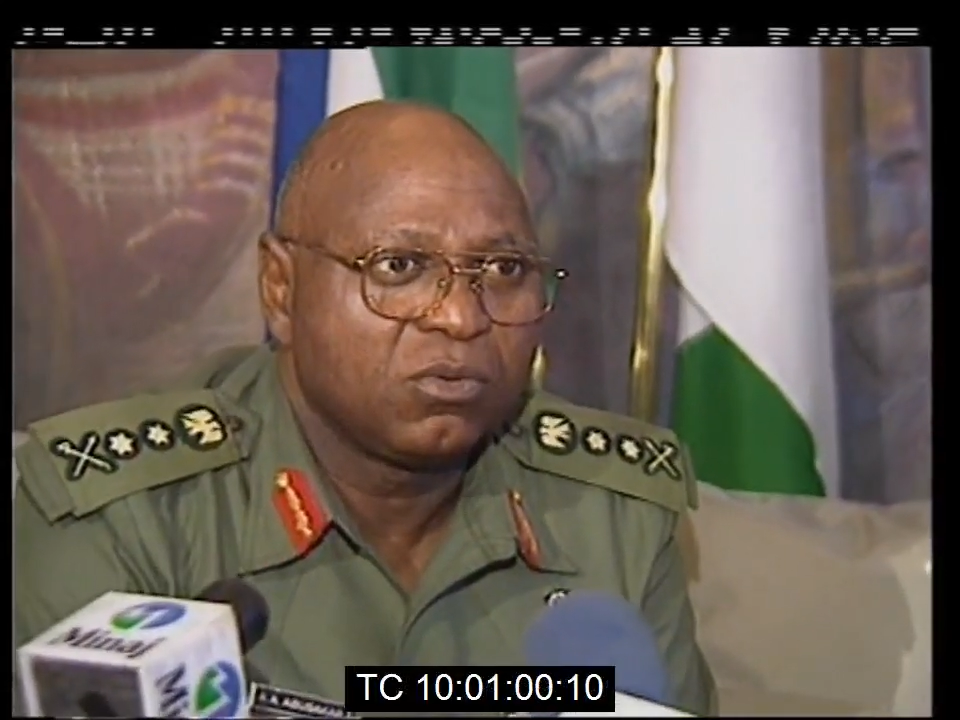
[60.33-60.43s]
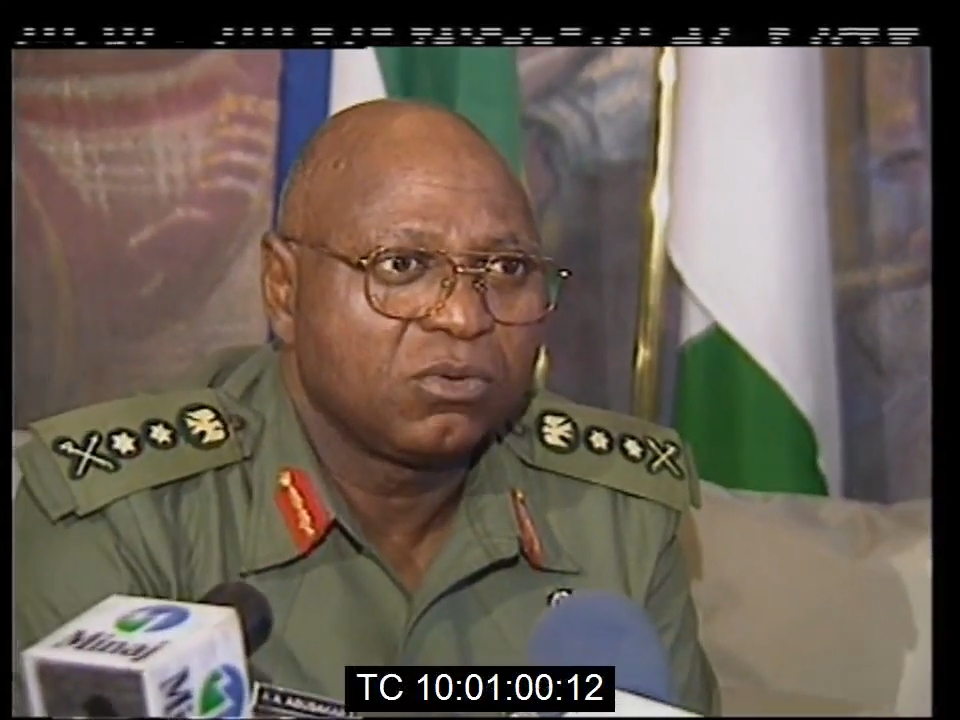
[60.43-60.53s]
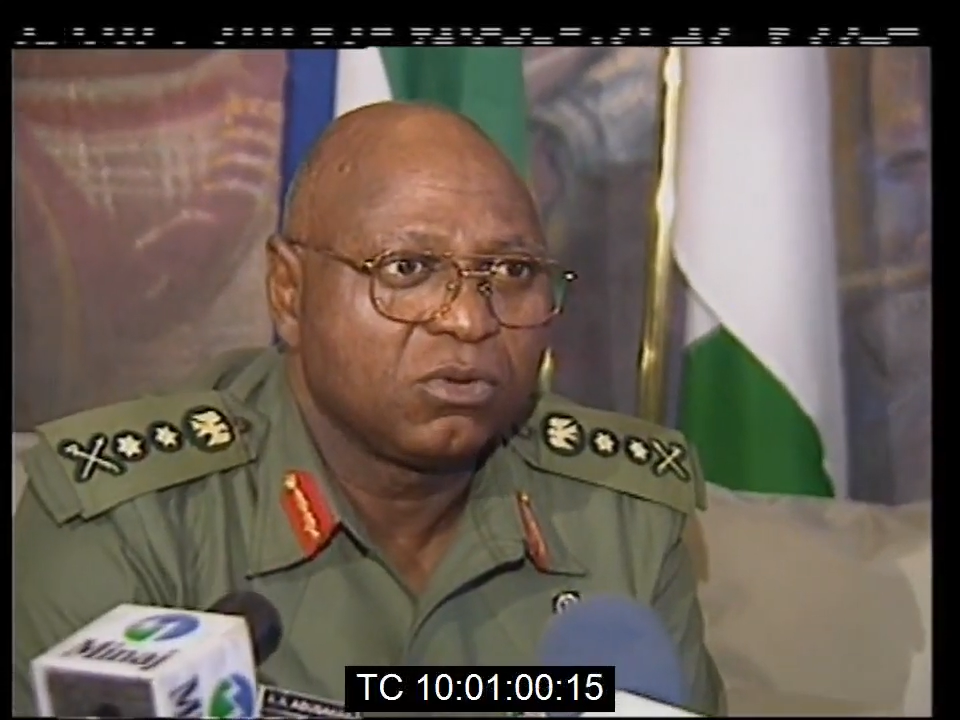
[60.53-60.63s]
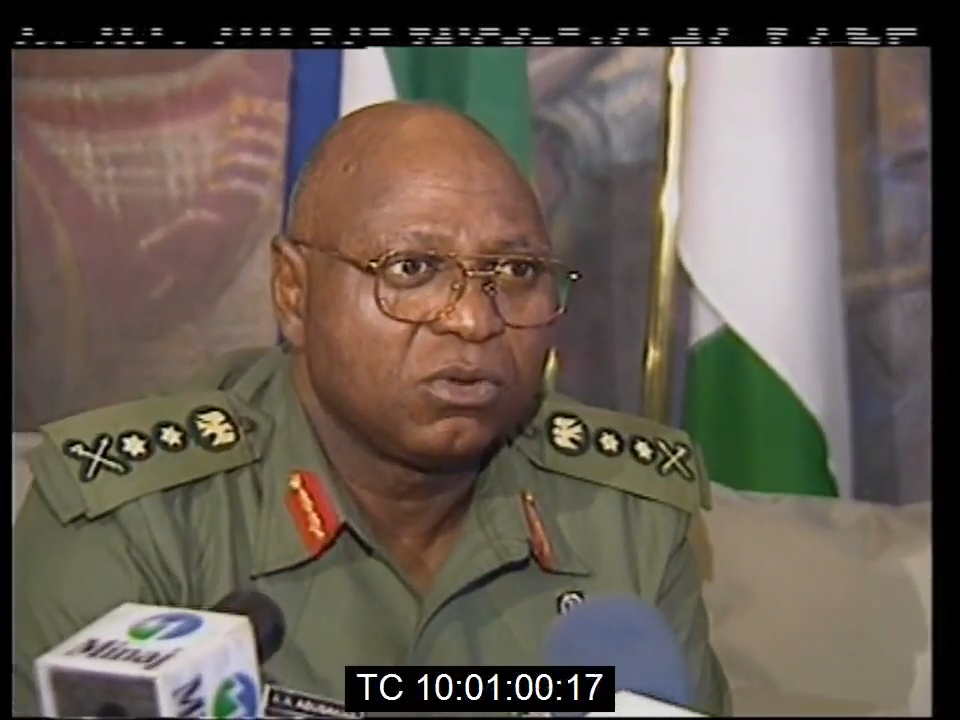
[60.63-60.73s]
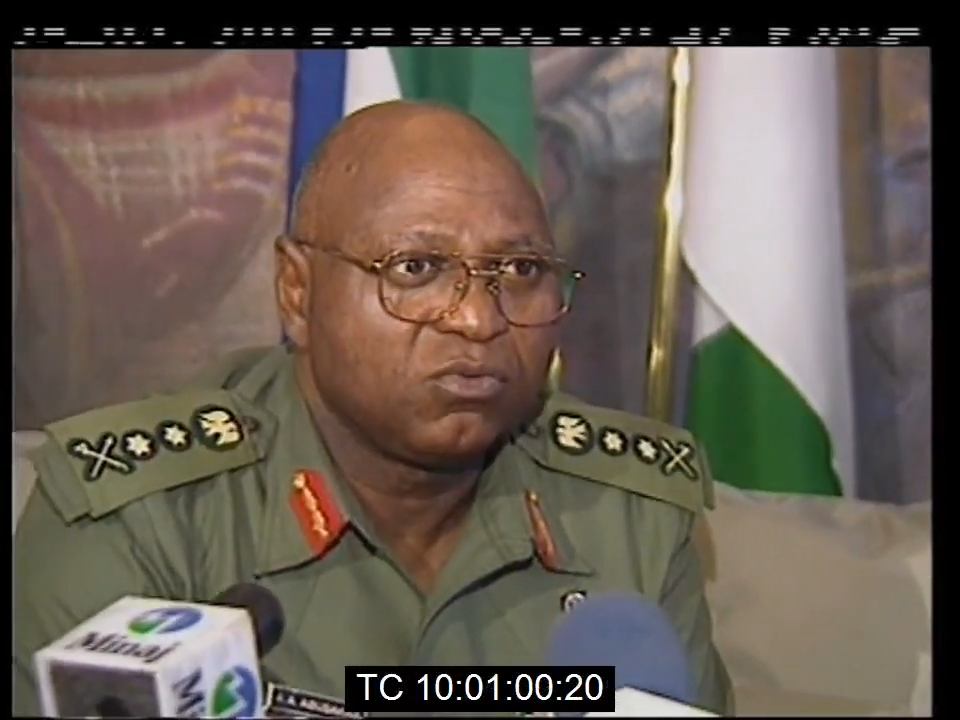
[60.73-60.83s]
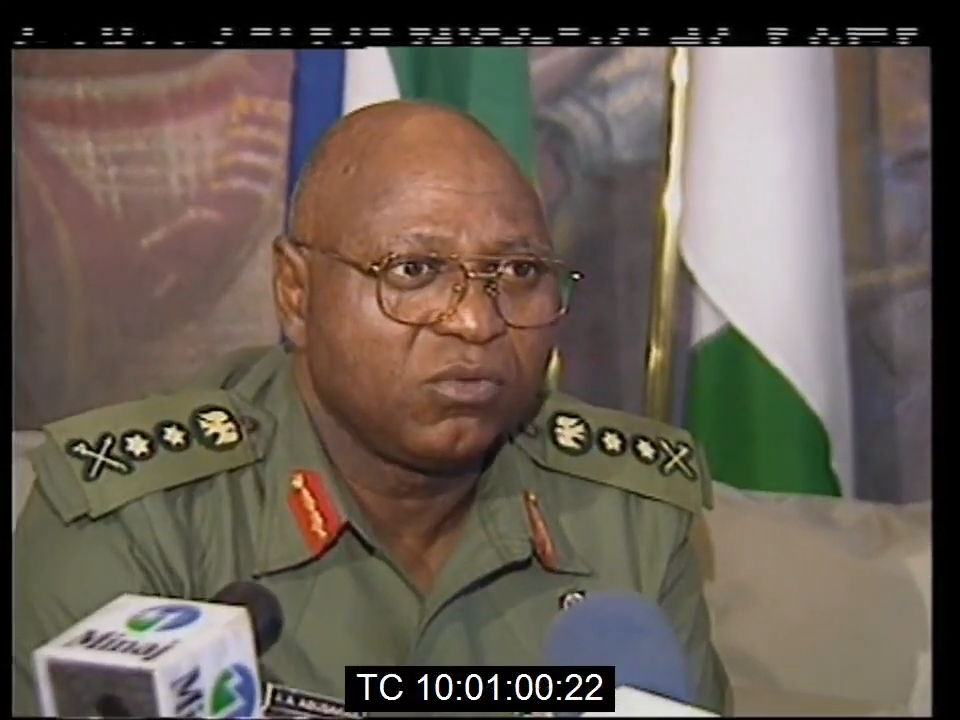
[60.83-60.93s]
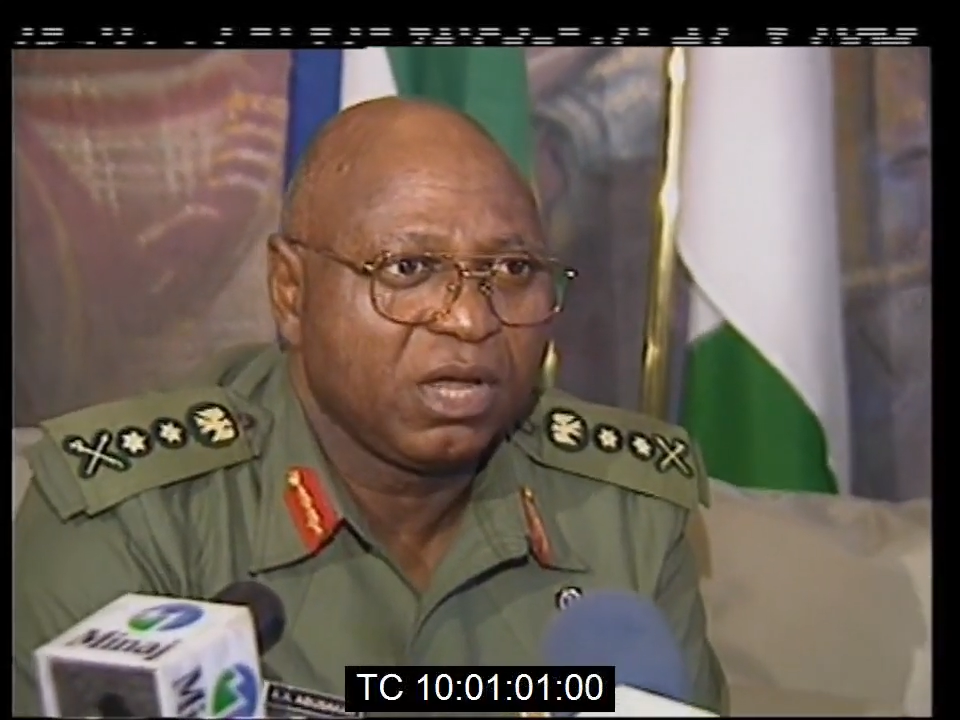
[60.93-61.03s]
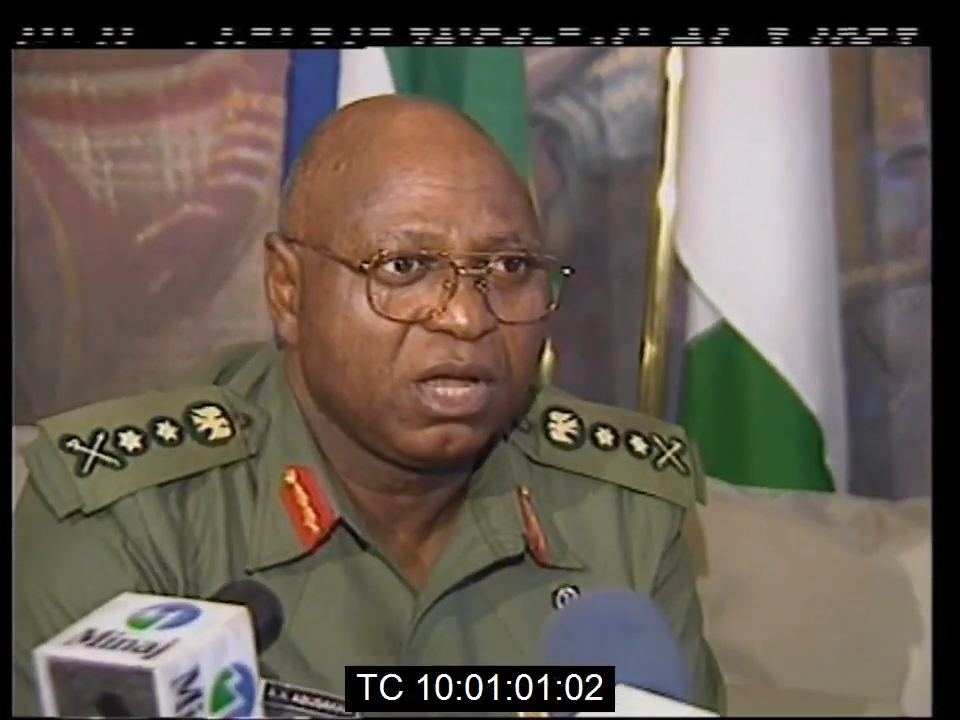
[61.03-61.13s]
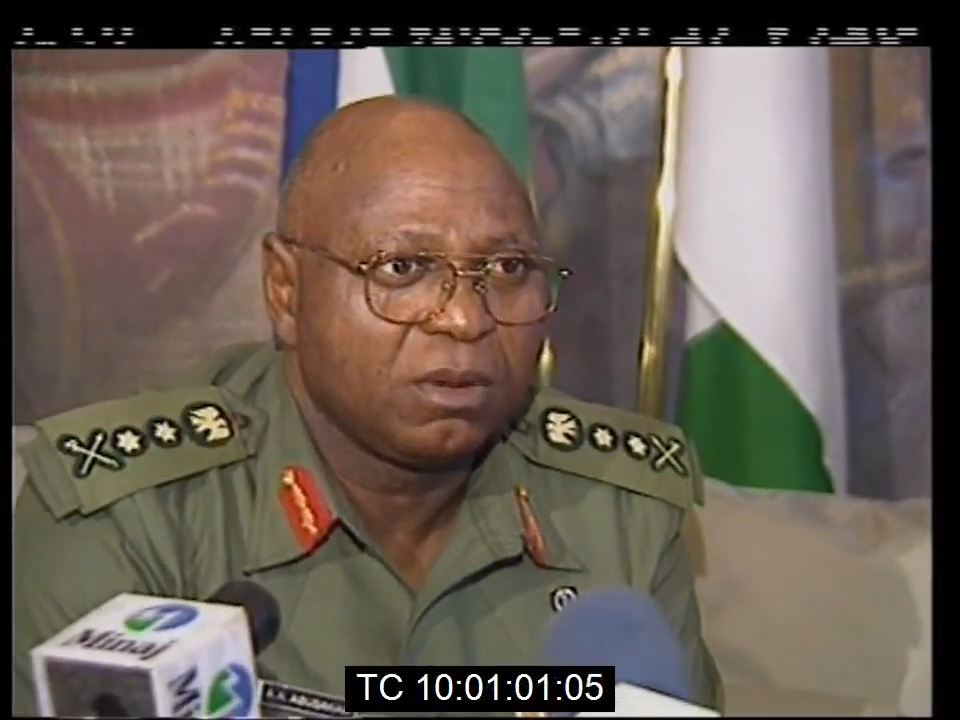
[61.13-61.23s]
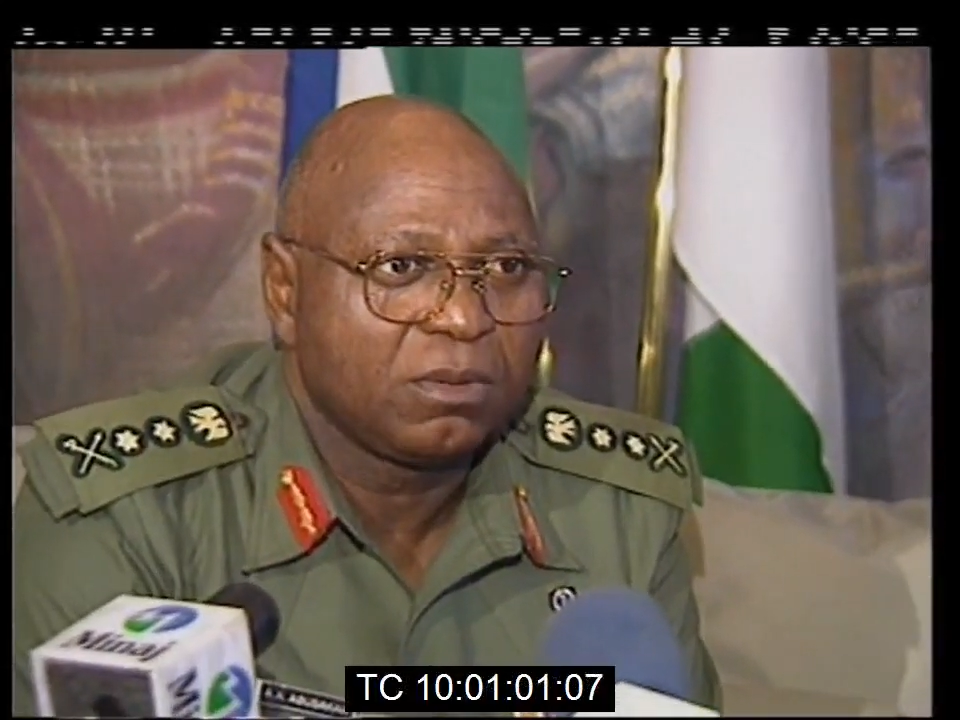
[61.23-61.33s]
will not
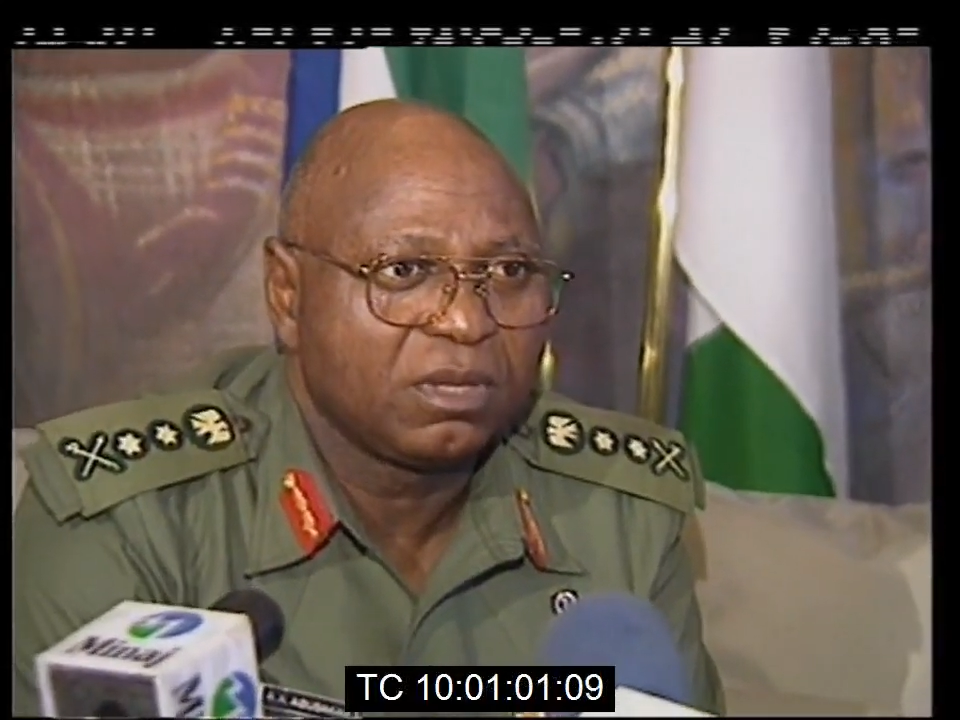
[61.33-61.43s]
wake up